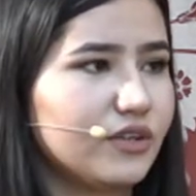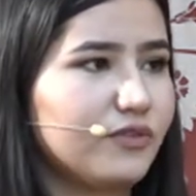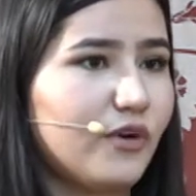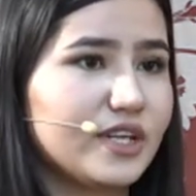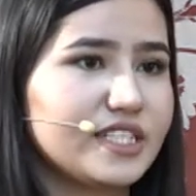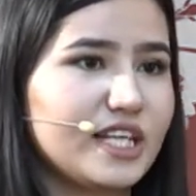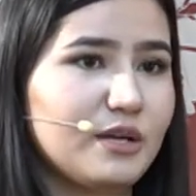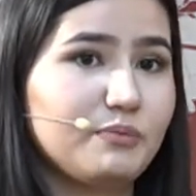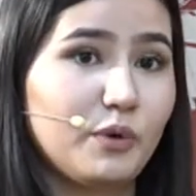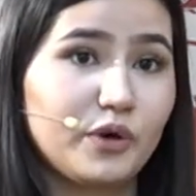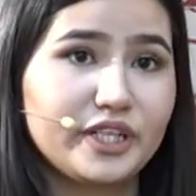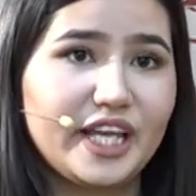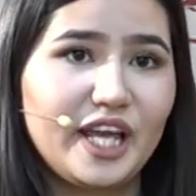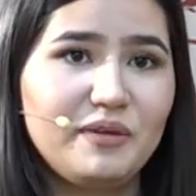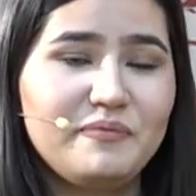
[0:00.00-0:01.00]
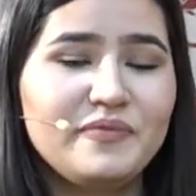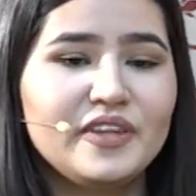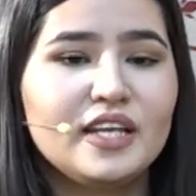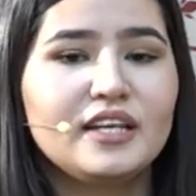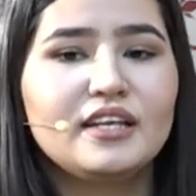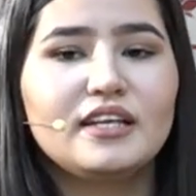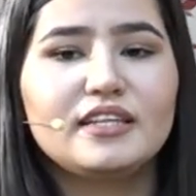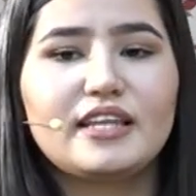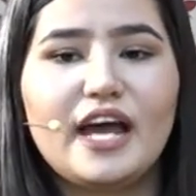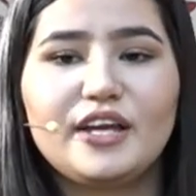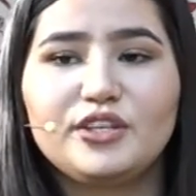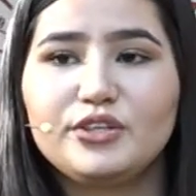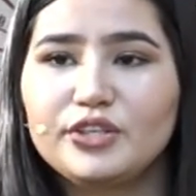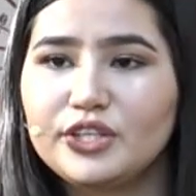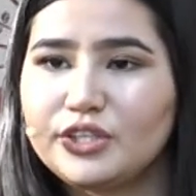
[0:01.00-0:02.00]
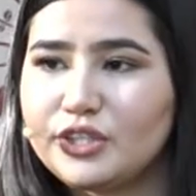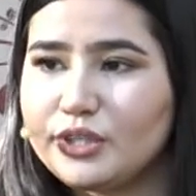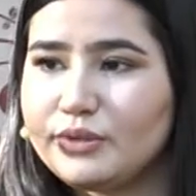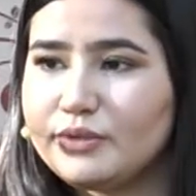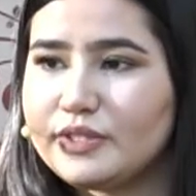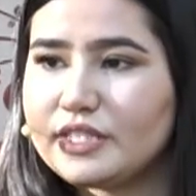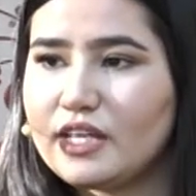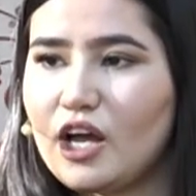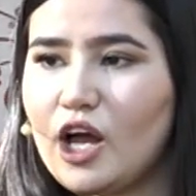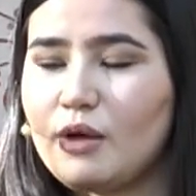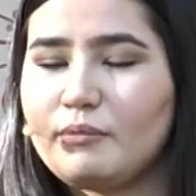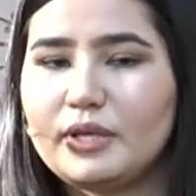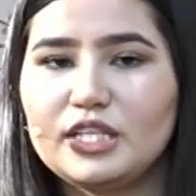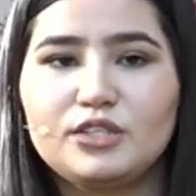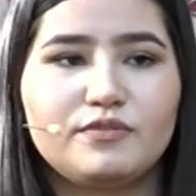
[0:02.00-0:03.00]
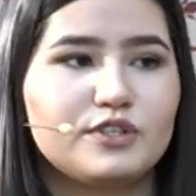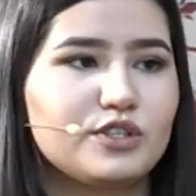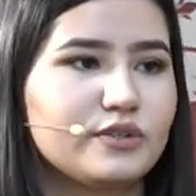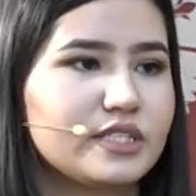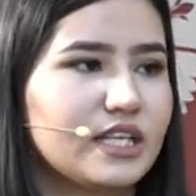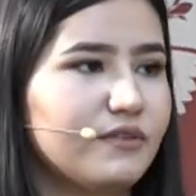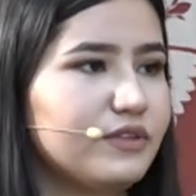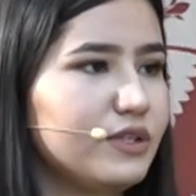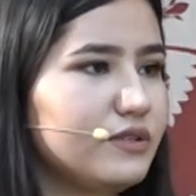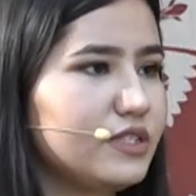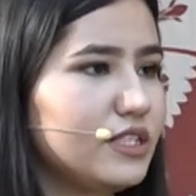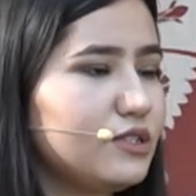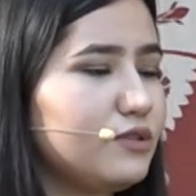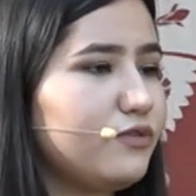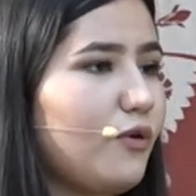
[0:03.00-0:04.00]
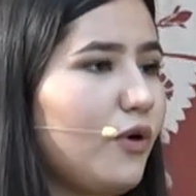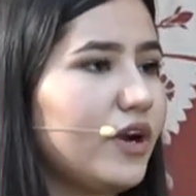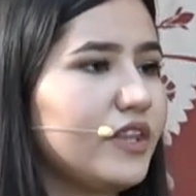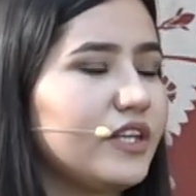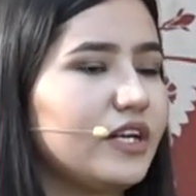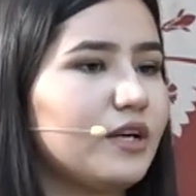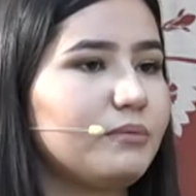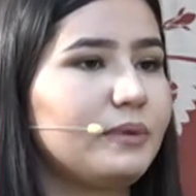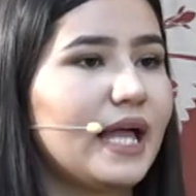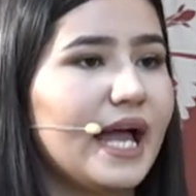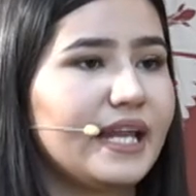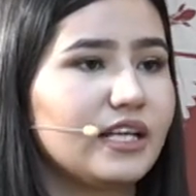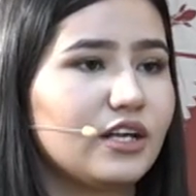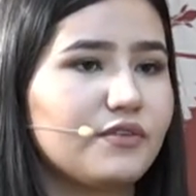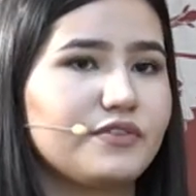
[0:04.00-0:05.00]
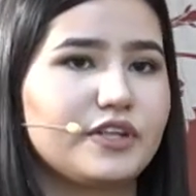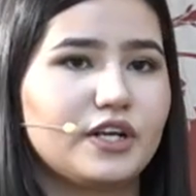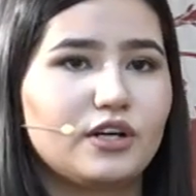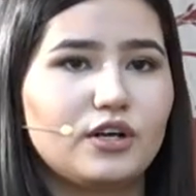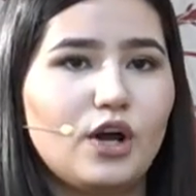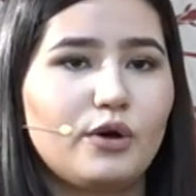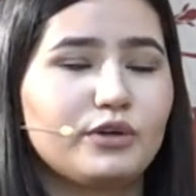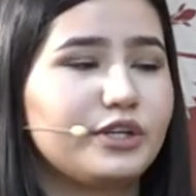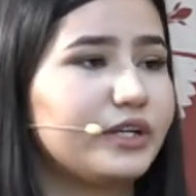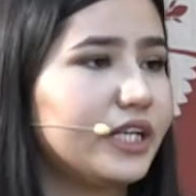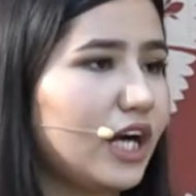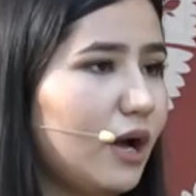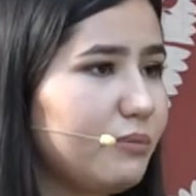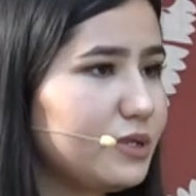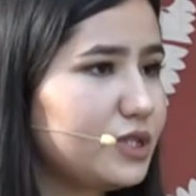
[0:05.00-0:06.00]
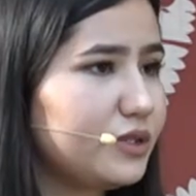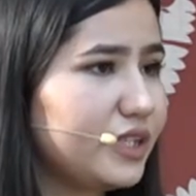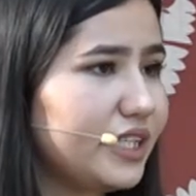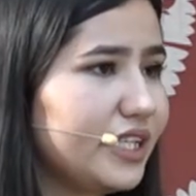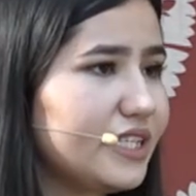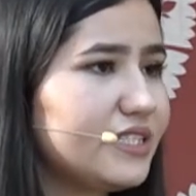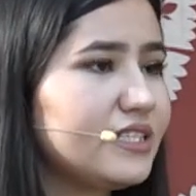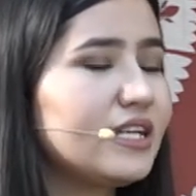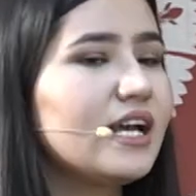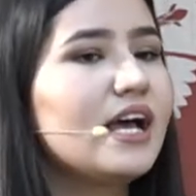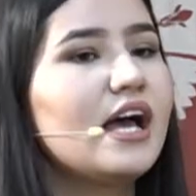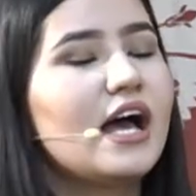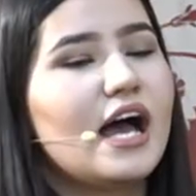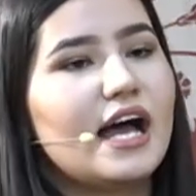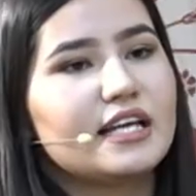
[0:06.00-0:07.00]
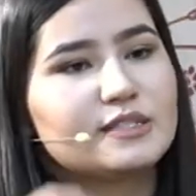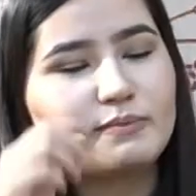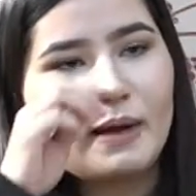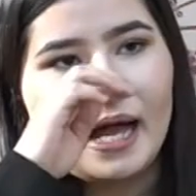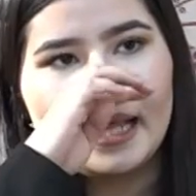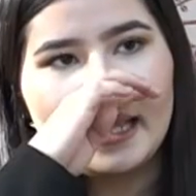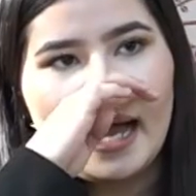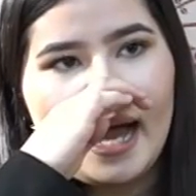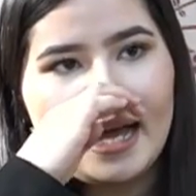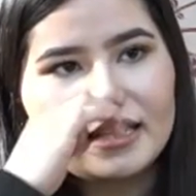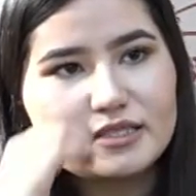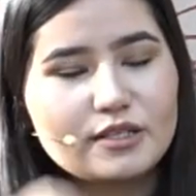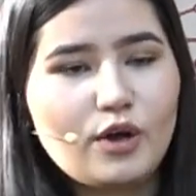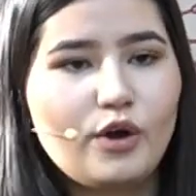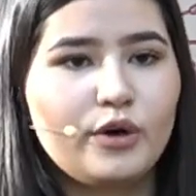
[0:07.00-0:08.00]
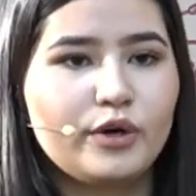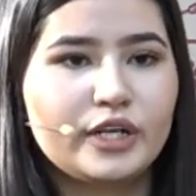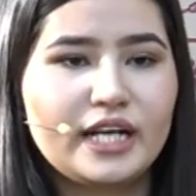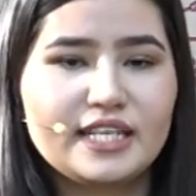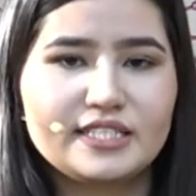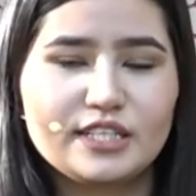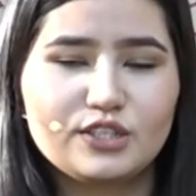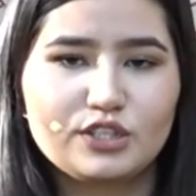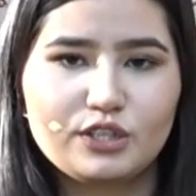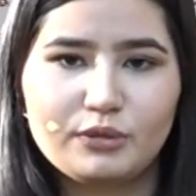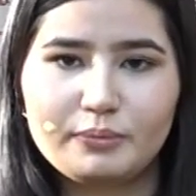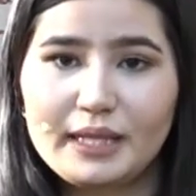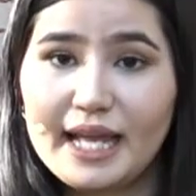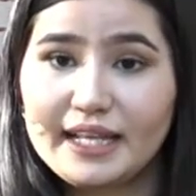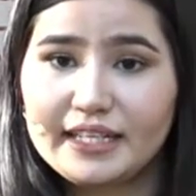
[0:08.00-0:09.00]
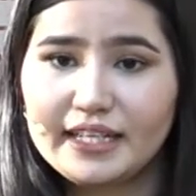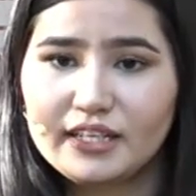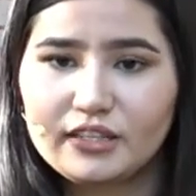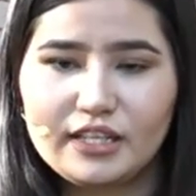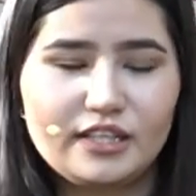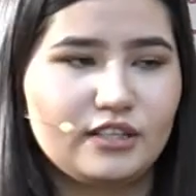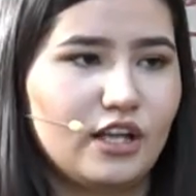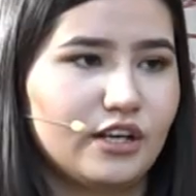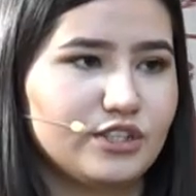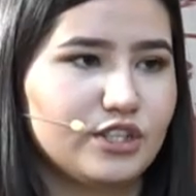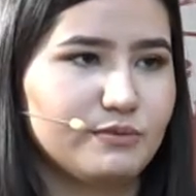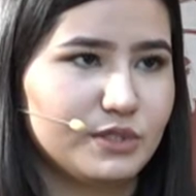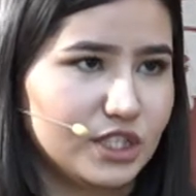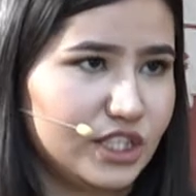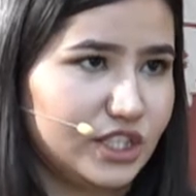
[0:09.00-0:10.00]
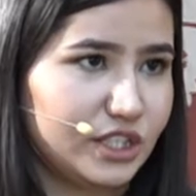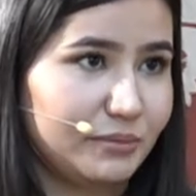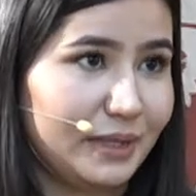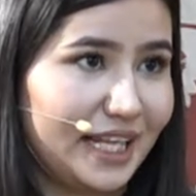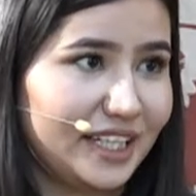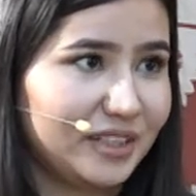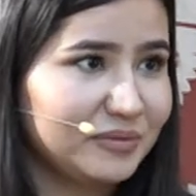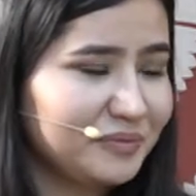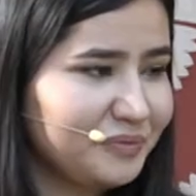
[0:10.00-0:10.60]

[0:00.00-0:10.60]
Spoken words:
foresight board game that you can use. Individuals have used it for their planning of their own career opportunities, as well as organizational planning and long-term strategic planning.